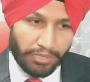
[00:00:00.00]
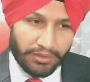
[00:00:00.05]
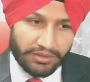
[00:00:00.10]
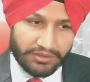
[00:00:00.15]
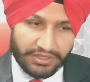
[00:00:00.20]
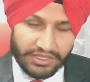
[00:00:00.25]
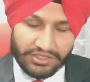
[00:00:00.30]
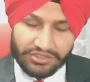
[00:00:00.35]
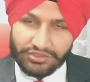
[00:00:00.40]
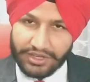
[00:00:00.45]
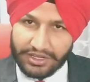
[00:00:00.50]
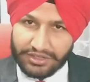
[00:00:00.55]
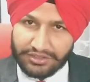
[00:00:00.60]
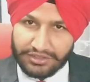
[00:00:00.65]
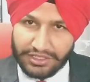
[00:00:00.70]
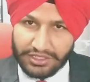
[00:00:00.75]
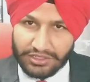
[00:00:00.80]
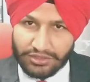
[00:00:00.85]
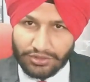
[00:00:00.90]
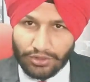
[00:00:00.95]
This
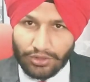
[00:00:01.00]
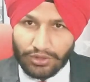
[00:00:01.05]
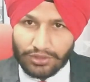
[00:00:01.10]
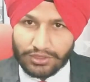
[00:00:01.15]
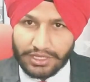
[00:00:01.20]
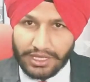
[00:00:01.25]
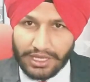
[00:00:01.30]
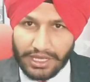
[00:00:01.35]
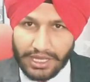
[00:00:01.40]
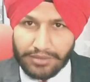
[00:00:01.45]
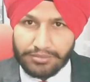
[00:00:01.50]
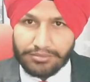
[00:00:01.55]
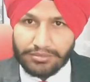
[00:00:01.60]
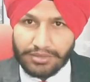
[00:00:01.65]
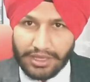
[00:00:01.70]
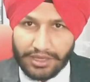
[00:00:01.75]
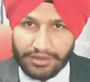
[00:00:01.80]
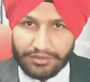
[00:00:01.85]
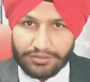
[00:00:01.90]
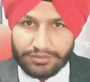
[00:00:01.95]
technique called the
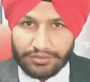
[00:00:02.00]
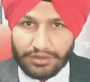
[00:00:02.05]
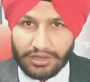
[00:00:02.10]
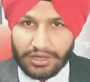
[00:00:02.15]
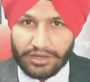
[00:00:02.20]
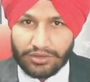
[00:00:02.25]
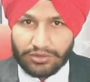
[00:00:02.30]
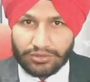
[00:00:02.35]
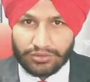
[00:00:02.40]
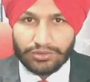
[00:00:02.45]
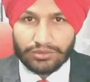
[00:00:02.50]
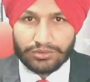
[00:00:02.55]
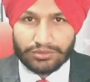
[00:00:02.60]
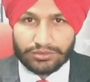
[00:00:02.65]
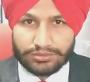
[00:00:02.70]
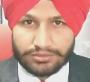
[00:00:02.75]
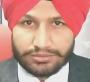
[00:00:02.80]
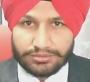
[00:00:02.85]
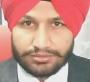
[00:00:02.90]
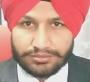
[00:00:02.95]

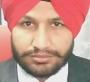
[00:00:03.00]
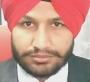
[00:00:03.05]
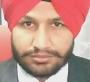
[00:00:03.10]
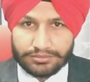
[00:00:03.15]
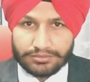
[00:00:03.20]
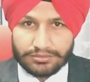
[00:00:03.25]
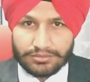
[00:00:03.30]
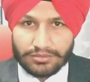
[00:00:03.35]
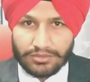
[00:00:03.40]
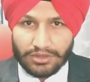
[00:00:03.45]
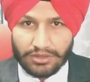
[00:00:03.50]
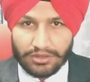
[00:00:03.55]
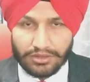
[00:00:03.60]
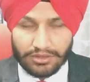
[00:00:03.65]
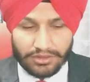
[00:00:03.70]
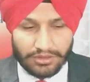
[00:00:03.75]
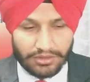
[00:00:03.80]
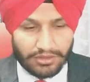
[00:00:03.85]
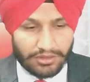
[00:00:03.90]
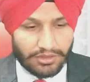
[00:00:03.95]
MFRO.
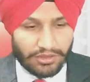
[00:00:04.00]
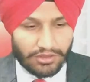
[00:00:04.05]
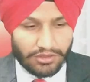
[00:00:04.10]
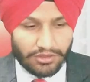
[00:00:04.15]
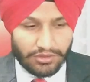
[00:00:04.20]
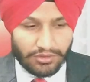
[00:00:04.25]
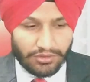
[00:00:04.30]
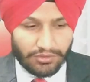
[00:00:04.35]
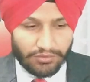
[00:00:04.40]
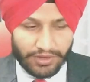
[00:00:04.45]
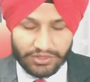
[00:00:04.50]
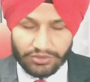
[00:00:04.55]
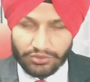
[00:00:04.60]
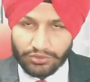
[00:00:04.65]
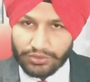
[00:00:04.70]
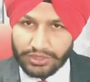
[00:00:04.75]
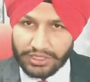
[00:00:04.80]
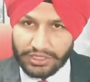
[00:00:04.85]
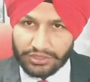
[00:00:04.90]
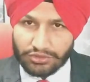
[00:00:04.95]
What
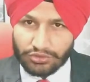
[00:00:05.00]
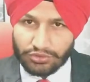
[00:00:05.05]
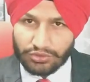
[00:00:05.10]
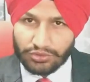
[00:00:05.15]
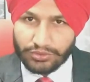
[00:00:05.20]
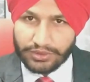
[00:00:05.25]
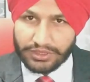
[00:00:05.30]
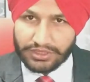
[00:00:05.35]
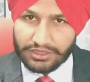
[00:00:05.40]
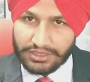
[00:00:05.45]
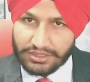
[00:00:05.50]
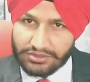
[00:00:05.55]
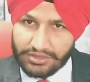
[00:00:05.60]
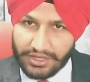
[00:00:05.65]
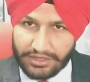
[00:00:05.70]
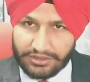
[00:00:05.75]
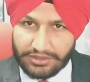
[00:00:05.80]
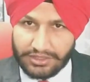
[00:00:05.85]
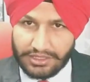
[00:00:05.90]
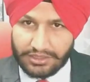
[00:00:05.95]
you need to do in this
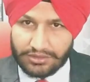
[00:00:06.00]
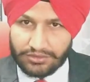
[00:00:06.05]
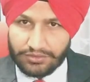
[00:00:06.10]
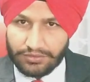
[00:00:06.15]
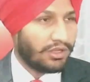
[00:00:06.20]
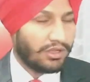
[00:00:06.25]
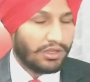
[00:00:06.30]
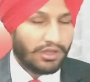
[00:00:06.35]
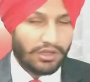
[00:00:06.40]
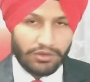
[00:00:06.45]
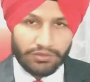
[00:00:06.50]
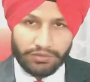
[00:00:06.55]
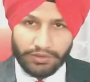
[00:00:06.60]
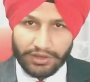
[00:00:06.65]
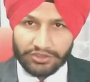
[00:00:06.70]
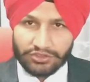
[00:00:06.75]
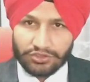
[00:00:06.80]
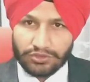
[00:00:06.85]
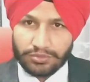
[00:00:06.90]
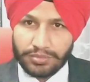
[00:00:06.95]
technique,
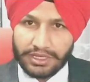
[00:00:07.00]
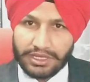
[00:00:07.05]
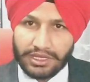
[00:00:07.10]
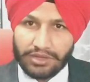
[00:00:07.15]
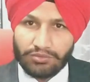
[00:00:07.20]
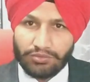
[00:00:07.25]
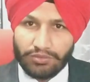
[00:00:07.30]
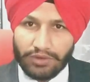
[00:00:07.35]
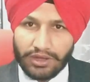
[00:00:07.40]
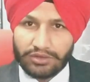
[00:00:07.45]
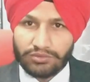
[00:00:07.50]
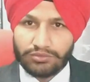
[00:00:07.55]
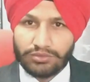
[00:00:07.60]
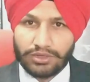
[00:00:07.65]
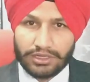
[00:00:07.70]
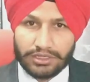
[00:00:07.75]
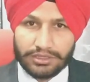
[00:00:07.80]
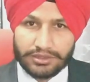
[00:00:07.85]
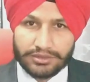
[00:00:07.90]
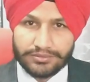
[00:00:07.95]
first pick up one
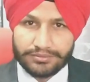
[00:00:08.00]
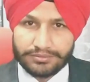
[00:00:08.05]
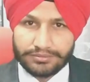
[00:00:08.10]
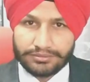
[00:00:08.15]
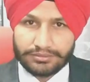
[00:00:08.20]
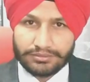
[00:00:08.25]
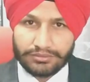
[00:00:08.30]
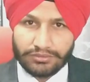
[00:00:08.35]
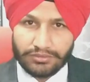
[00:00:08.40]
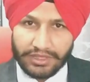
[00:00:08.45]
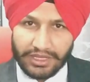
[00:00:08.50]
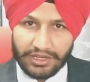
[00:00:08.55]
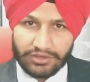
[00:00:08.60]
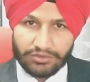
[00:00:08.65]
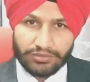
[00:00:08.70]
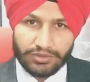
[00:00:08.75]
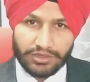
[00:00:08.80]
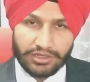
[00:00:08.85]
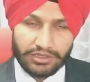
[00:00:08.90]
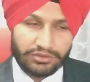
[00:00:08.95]
word. That
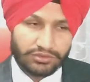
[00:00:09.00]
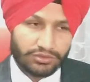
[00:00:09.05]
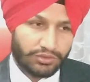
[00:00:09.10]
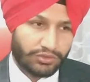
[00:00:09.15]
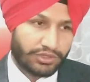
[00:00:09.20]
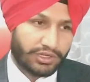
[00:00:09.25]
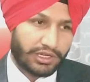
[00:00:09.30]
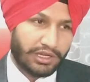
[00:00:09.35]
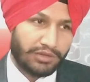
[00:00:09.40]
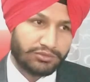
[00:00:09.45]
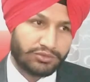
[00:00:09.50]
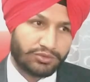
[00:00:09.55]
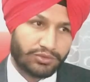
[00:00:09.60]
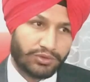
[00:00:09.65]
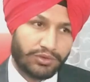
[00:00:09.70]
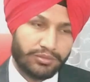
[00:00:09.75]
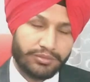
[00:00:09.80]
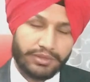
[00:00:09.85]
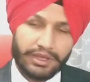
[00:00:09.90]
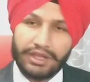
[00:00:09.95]
word could come
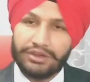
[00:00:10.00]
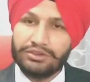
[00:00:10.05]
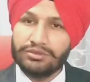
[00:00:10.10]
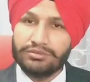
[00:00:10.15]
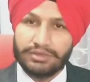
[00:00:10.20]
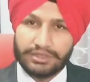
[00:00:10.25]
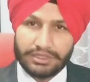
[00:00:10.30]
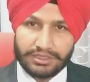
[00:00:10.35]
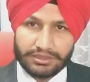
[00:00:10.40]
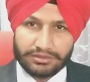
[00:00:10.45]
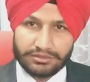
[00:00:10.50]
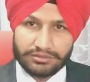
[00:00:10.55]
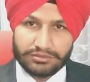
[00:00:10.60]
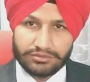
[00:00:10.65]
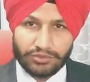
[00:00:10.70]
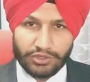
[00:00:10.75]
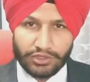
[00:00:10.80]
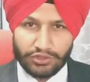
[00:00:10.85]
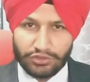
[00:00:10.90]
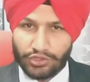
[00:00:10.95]
from anywhere,
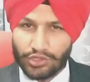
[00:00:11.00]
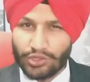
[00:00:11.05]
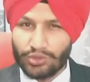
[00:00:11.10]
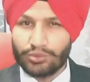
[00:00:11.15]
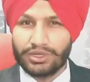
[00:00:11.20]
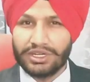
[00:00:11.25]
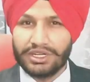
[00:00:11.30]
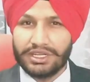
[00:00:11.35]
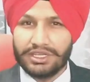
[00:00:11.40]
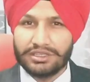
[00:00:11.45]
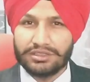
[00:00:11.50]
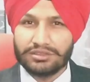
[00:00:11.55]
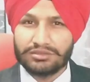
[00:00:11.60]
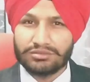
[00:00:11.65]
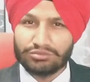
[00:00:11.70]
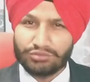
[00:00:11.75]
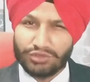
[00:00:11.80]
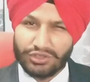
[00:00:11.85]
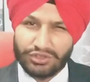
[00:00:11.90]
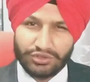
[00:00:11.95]
in your
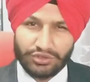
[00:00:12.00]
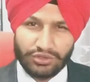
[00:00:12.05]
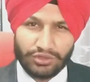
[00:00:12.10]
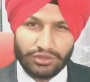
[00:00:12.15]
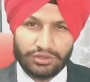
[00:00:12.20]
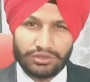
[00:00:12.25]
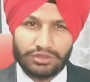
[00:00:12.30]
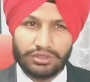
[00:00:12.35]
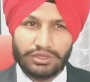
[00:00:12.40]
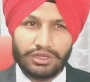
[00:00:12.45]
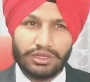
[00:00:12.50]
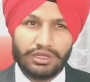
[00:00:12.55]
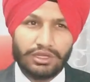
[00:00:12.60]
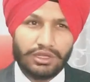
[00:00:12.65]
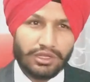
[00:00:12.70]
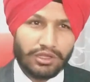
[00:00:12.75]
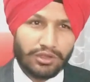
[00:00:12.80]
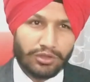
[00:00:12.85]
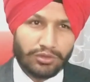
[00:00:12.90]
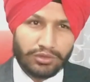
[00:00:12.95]
reading, in
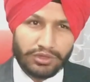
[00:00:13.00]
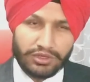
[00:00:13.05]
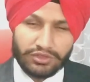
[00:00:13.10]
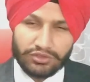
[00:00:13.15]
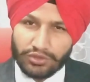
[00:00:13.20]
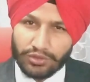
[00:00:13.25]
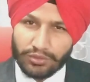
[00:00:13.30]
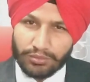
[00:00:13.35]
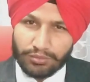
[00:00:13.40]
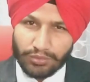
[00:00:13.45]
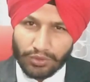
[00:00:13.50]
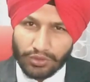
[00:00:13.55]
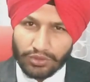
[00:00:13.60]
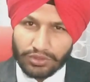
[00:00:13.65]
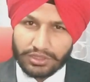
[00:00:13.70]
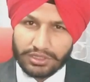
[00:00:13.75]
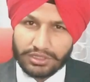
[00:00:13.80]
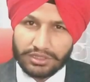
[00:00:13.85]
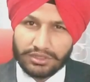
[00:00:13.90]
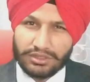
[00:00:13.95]
your
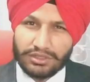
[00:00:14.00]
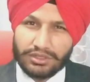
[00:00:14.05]
book,